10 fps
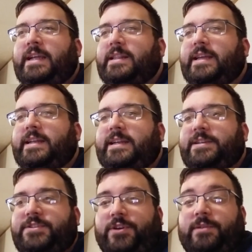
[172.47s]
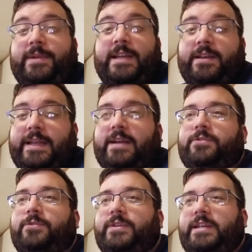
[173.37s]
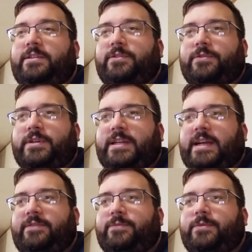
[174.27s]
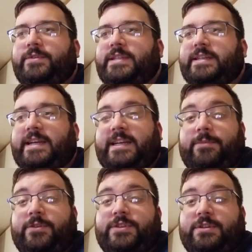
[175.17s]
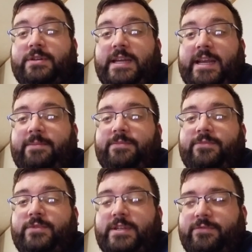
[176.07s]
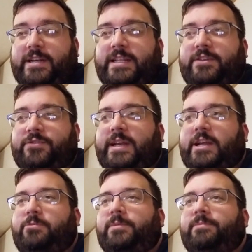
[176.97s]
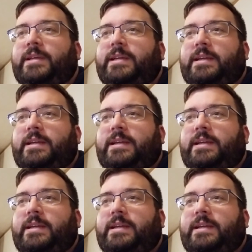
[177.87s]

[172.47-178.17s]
And then they started beating down Oni Lorcan afterwards, and Danny Burch came to run and try to help him,